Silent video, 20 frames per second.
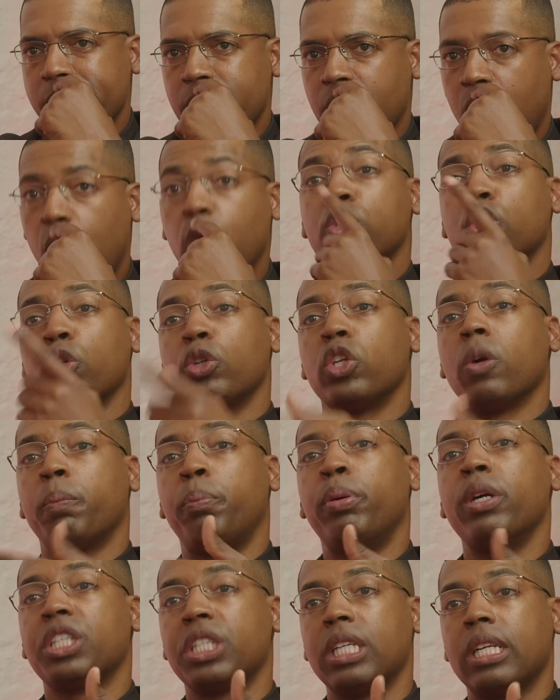Oh, so you're
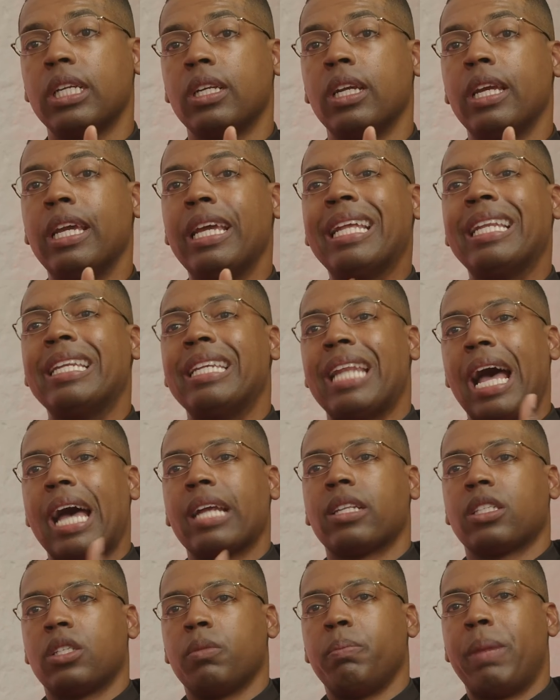pushing
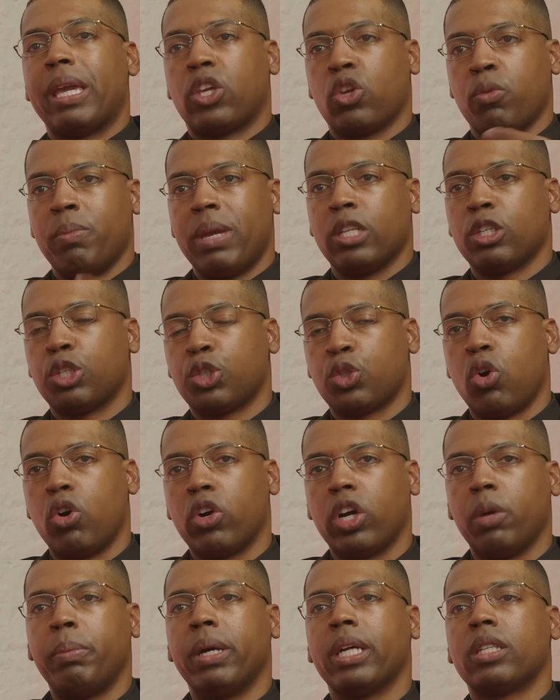not to make your men
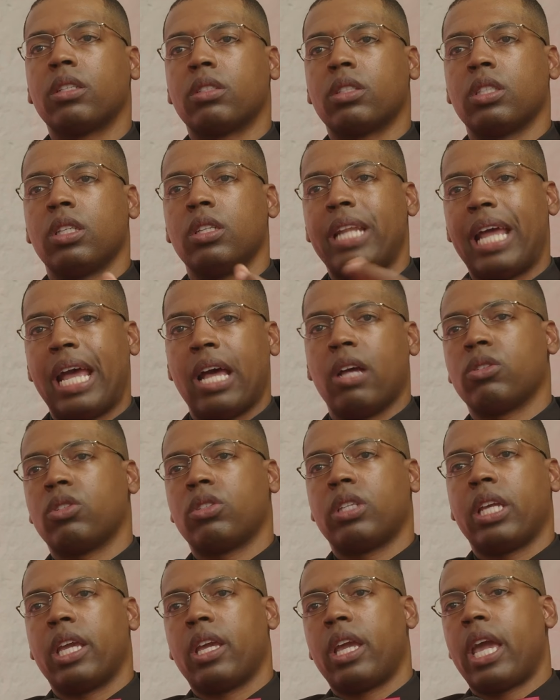stronger, but to now say,